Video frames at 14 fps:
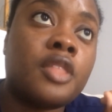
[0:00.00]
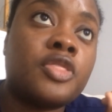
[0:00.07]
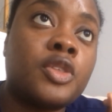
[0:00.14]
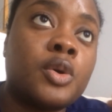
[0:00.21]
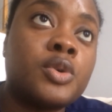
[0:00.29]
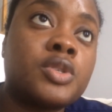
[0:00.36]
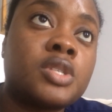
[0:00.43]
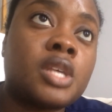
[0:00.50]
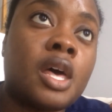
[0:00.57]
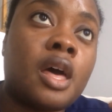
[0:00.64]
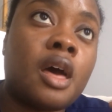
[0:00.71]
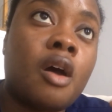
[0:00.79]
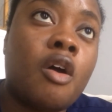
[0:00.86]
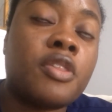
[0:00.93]
Those
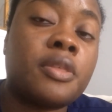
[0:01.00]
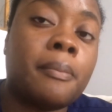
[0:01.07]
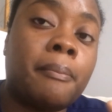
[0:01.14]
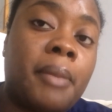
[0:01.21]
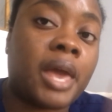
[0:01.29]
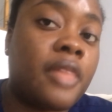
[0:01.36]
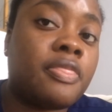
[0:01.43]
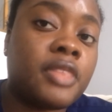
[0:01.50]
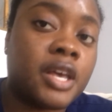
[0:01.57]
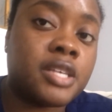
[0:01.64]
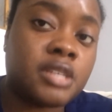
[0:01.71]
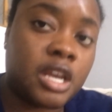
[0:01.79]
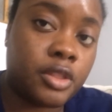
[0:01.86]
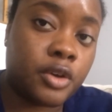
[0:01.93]
are the main
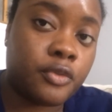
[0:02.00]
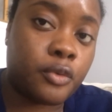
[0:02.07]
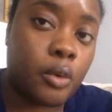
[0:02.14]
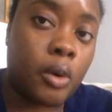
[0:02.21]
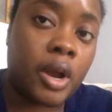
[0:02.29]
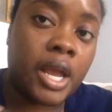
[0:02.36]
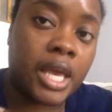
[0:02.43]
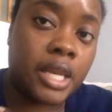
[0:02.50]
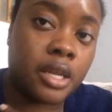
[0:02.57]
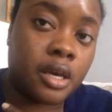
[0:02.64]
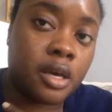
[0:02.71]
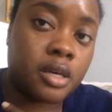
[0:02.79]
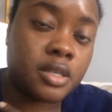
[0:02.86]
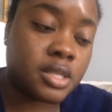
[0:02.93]
things that I look for in
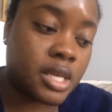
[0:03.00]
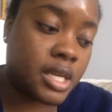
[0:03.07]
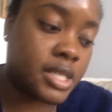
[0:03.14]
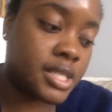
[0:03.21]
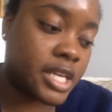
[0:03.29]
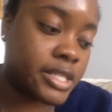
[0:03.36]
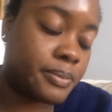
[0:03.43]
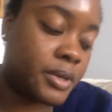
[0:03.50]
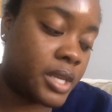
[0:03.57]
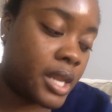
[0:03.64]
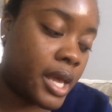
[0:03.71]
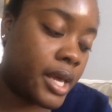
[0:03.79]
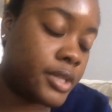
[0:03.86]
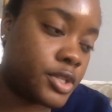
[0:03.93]
an assessment
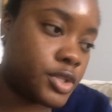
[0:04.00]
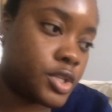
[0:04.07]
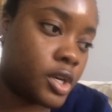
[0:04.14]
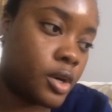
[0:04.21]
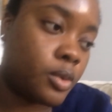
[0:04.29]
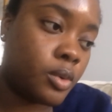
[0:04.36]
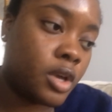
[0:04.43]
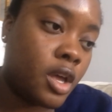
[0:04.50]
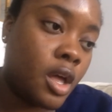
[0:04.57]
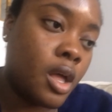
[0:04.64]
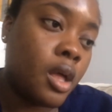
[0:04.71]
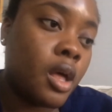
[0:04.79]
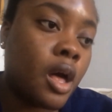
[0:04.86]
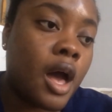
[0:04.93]
head to toe.
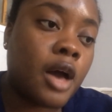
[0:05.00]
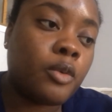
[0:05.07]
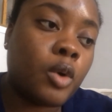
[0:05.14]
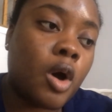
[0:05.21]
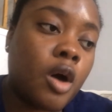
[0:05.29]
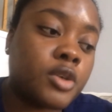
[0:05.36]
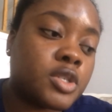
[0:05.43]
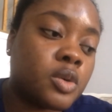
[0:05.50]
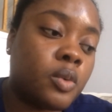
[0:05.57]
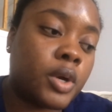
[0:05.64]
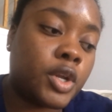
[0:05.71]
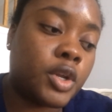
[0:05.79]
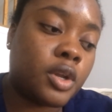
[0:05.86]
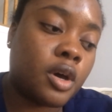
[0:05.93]
I will also
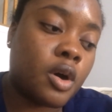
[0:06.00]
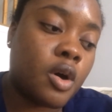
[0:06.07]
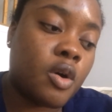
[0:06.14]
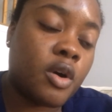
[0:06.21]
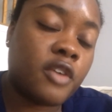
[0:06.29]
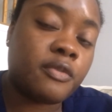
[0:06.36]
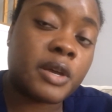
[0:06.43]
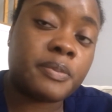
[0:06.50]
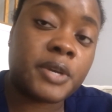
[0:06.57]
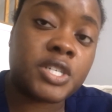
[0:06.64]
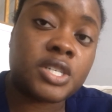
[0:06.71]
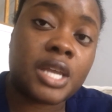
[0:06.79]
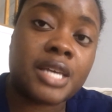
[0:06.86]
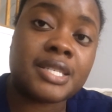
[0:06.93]
want to know if my
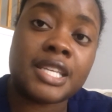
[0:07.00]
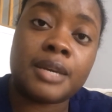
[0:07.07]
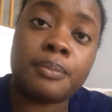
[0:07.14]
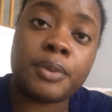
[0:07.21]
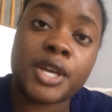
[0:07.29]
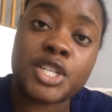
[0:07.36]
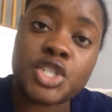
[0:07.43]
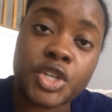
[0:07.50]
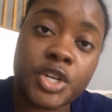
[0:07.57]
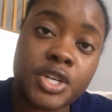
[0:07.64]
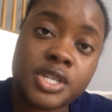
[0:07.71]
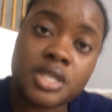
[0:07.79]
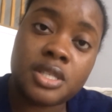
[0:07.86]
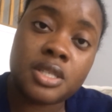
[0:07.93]
patient has any blood
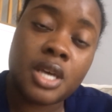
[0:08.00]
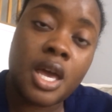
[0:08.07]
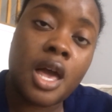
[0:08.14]
sugars.